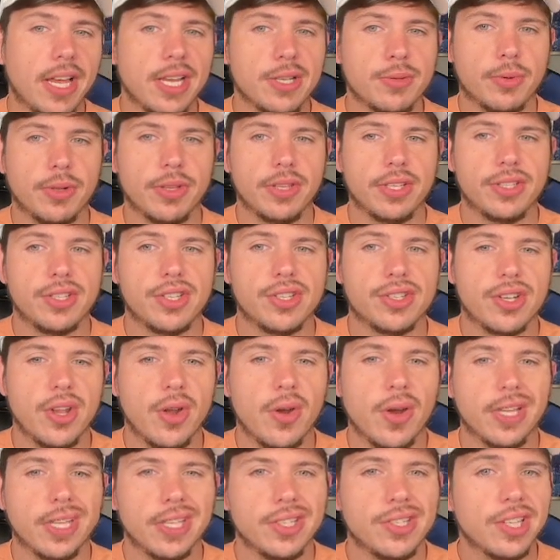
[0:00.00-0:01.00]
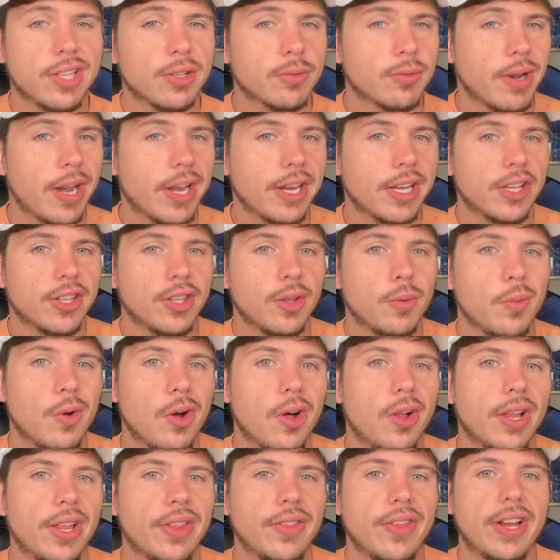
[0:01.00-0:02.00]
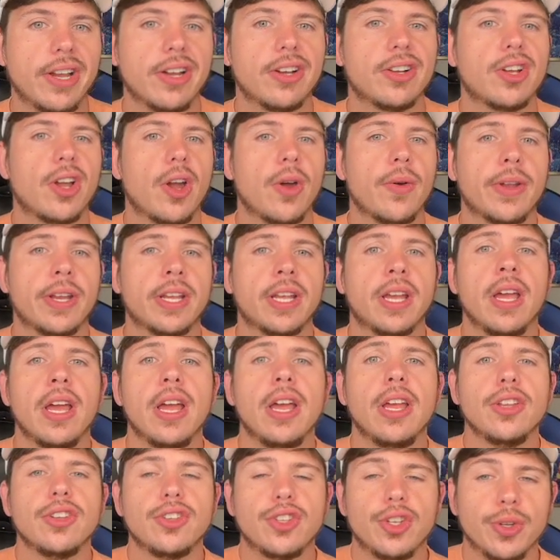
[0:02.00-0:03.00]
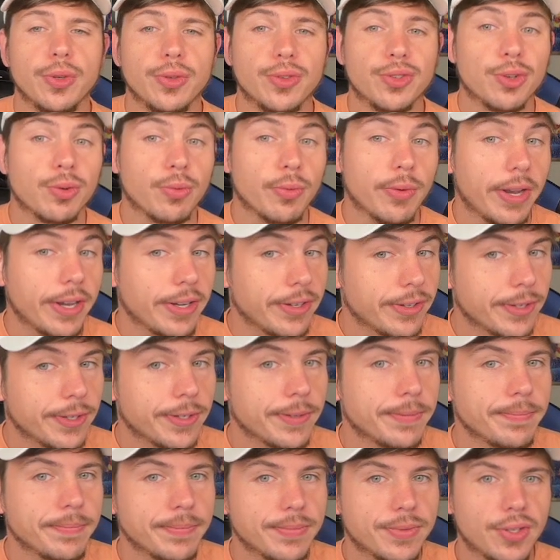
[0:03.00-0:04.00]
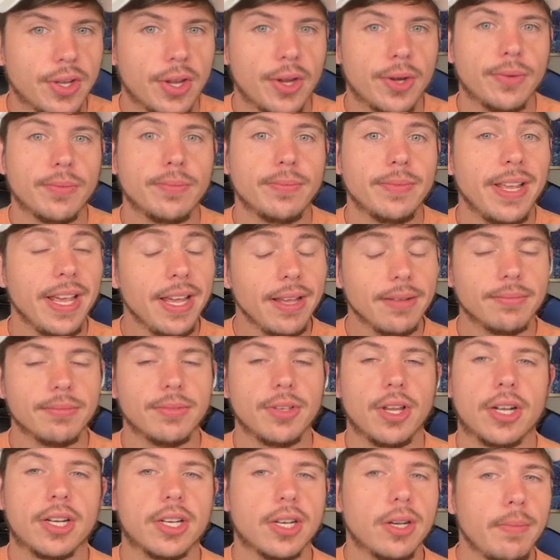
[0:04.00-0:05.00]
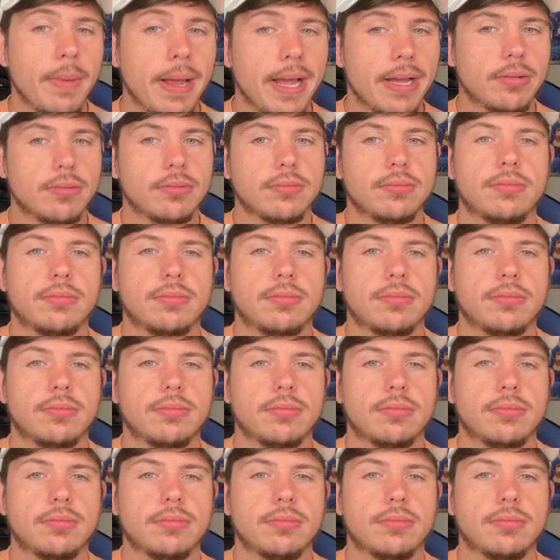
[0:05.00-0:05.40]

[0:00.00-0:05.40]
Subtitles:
where this is going. They see the writing on the wall, and they are going to surrender. So, yeah, knocking them out.